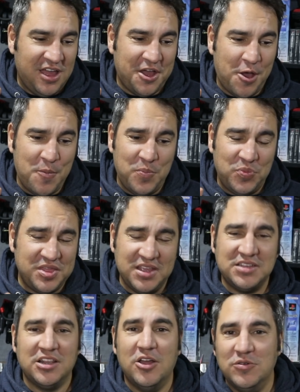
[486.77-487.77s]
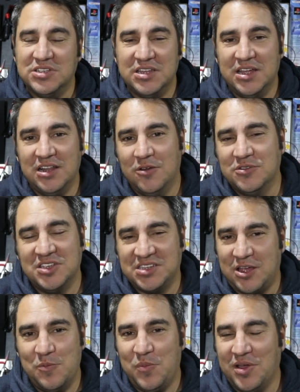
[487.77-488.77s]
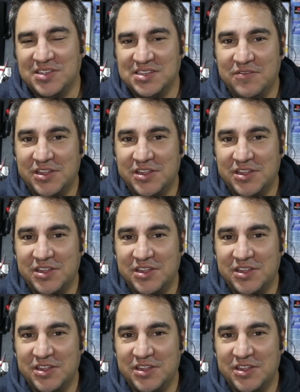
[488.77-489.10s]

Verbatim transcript: Um, there's loads in there, loads of sound bites and